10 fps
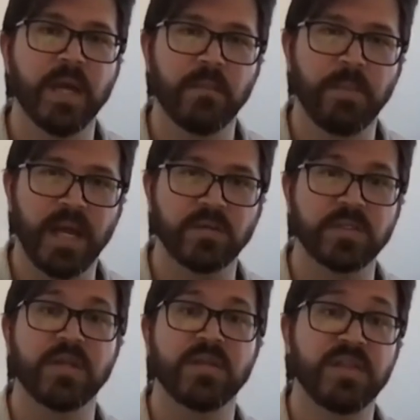about
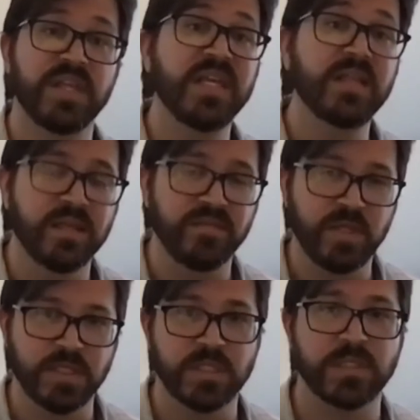the
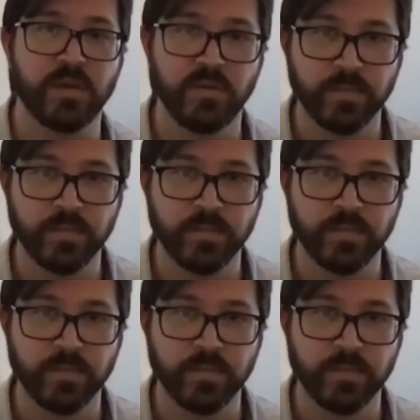living stone,